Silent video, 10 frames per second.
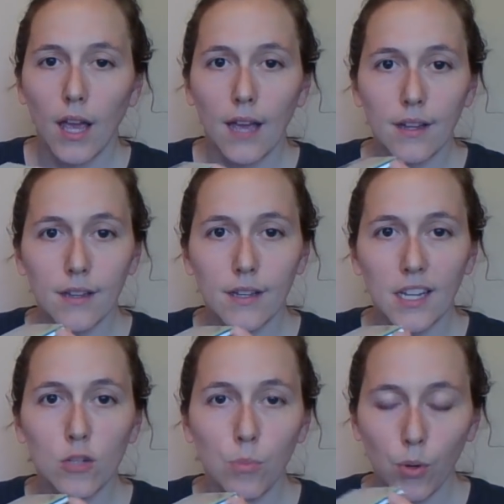And in
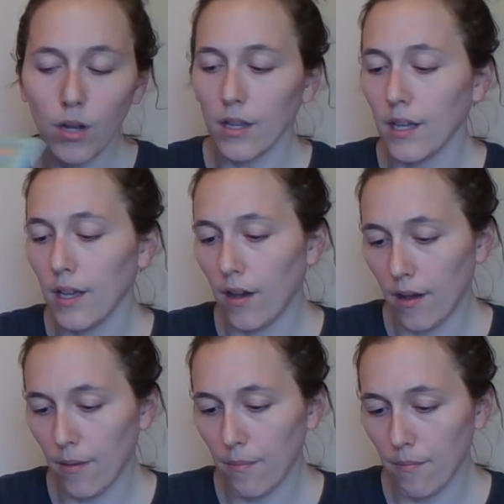each book
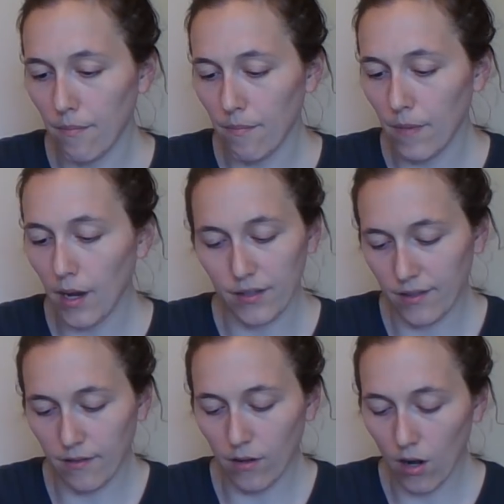
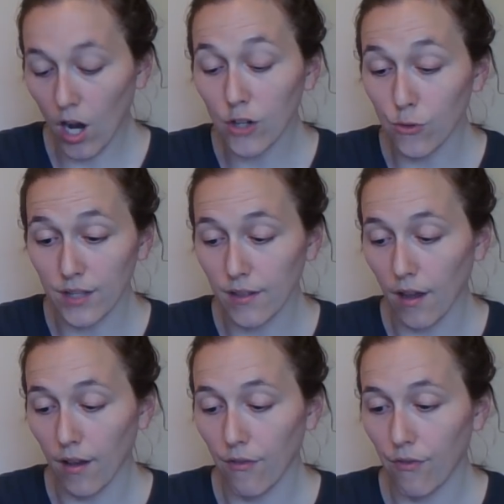are hundreds
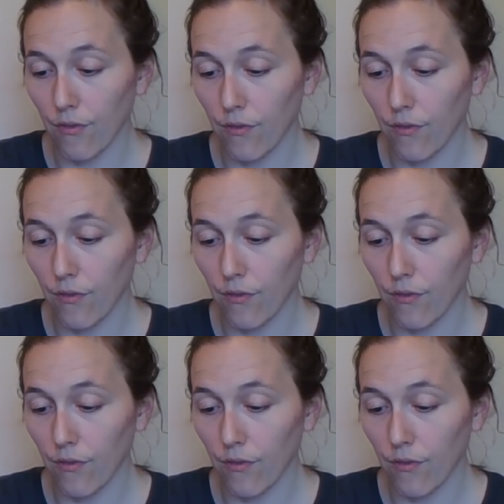of